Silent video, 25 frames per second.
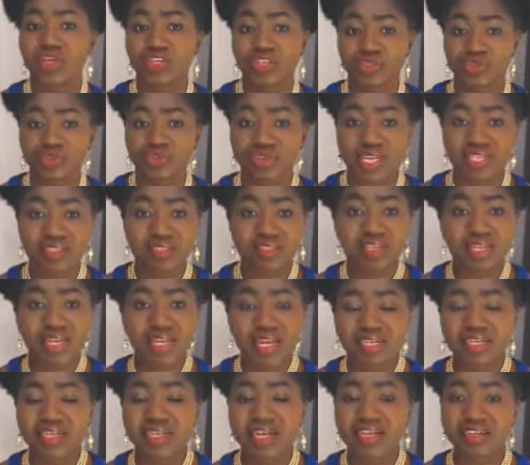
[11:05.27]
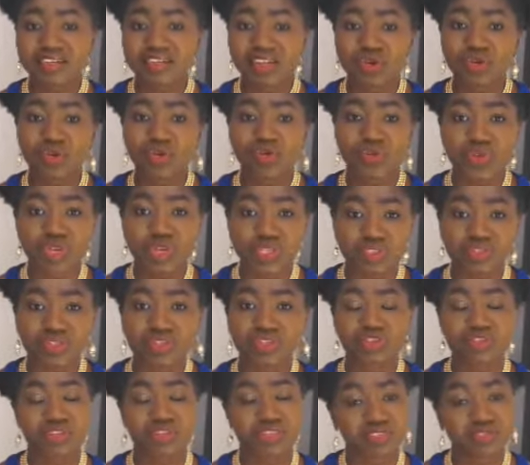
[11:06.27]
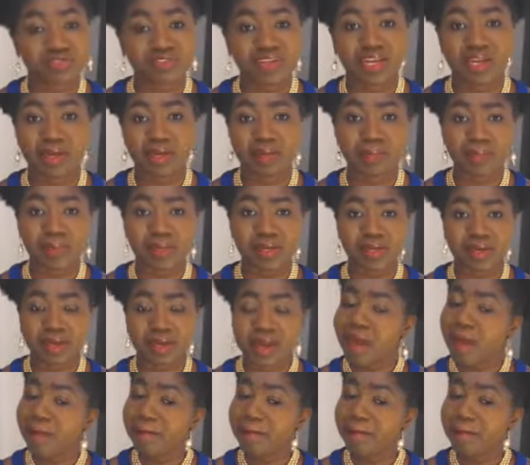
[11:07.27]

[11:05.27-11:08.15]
you need to let it undergo research and development.